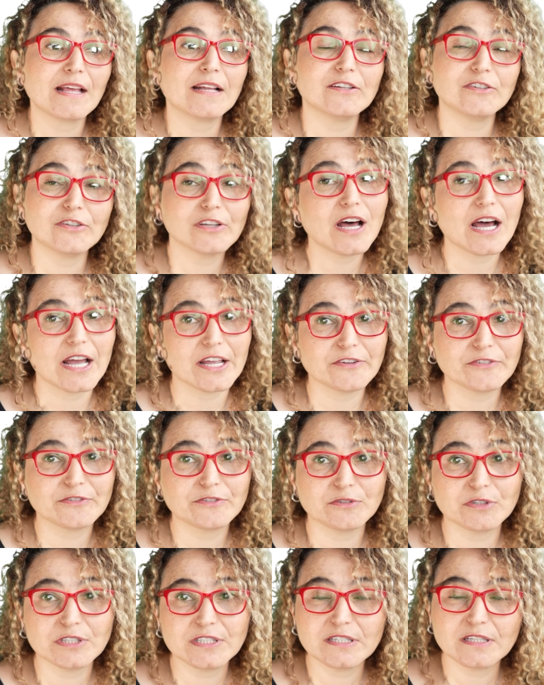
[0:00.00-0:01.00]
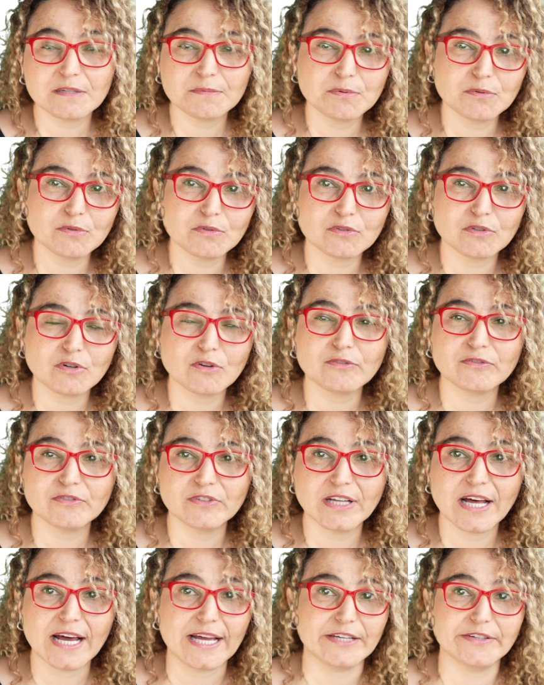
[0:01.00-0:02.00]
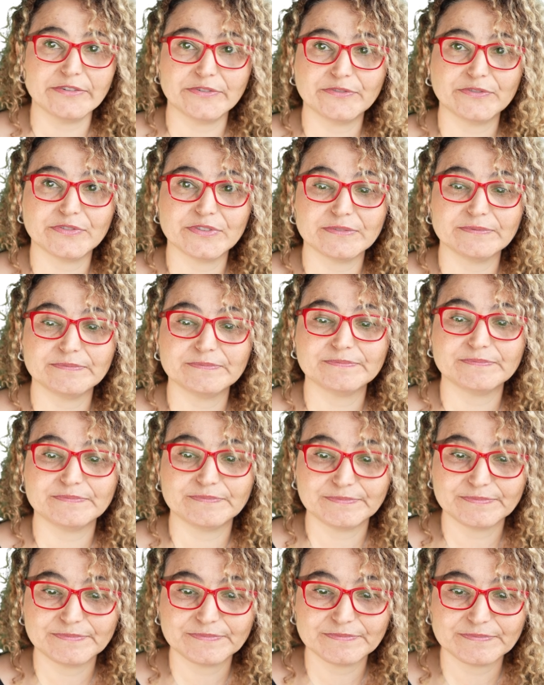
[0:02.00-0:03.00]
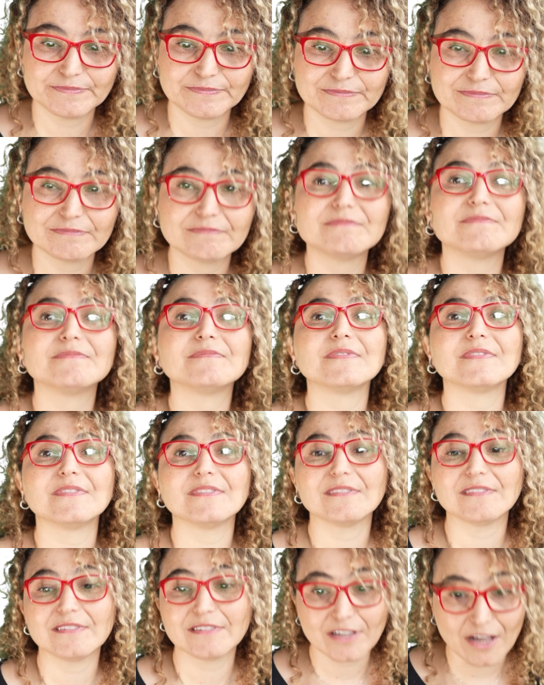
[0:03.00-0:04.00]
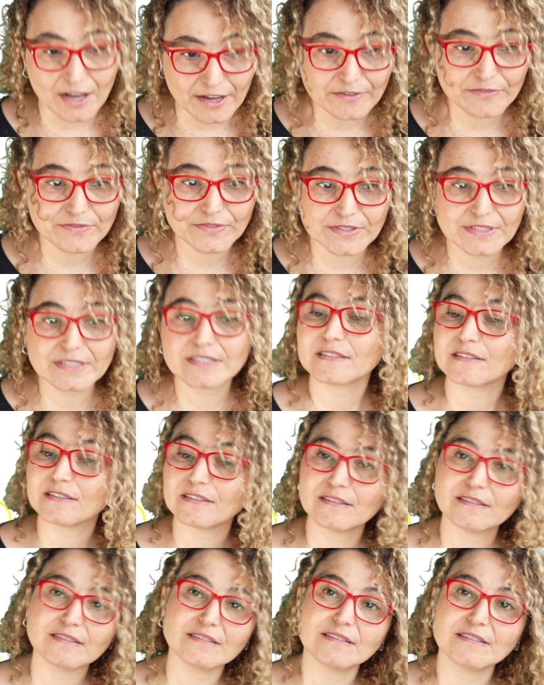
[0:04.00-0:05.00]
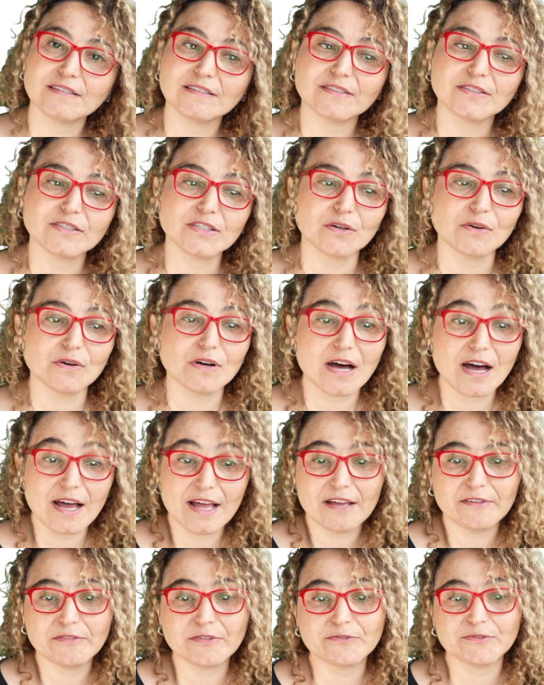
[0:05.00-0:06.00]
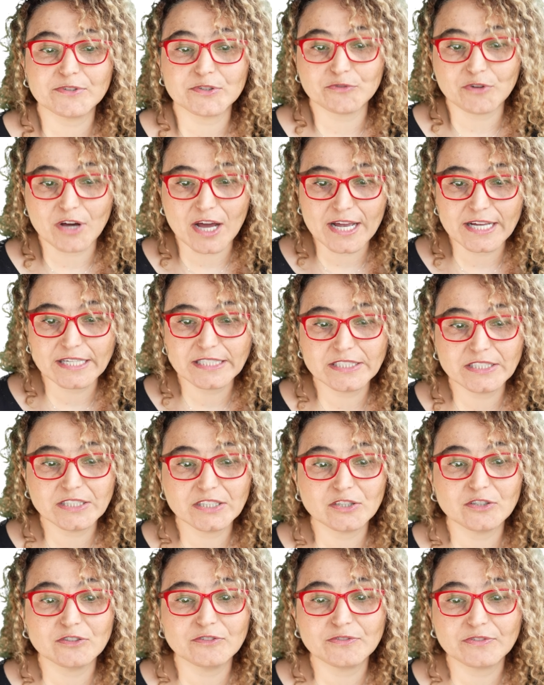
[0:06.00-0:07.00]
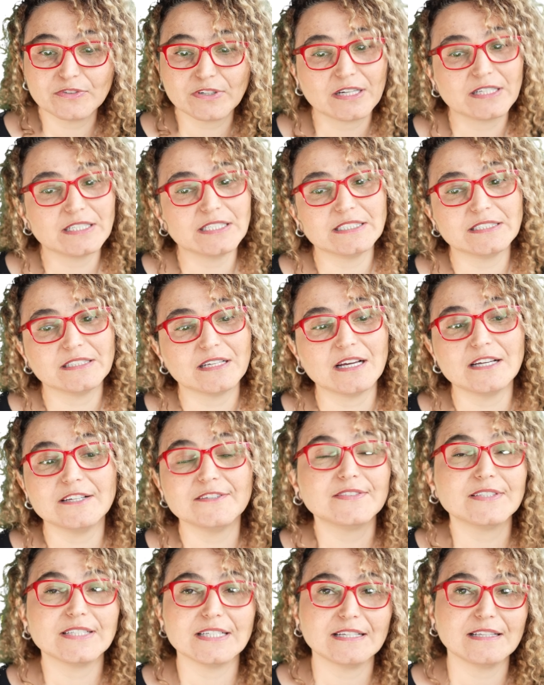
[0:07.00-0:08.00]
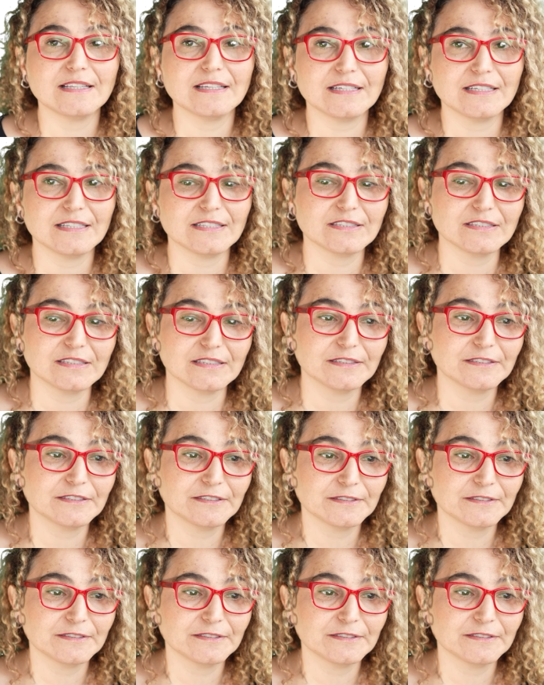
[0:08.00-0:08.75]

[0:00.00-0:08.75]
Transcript: Knife. What's the plural of knife? Knives. So I have a variety of cutting knives in the kitchen.